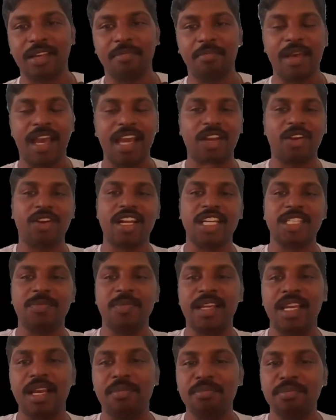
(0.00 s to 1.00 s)
background has
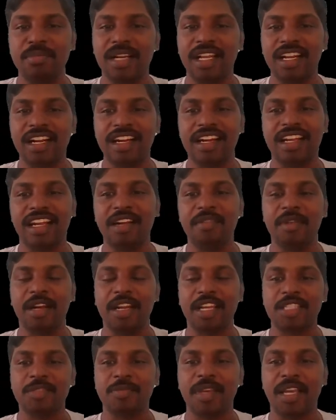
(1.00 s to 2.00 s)
become blurred and it
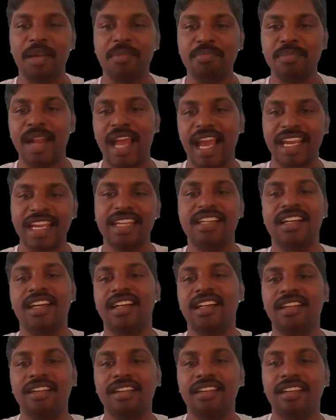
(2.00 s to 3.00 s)
has become black in
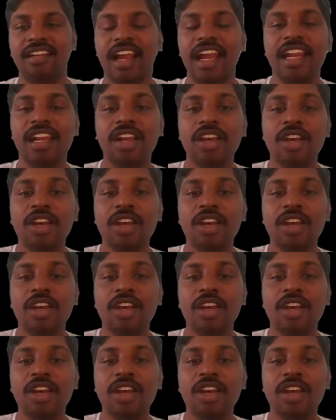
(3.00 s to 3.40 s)
color, right?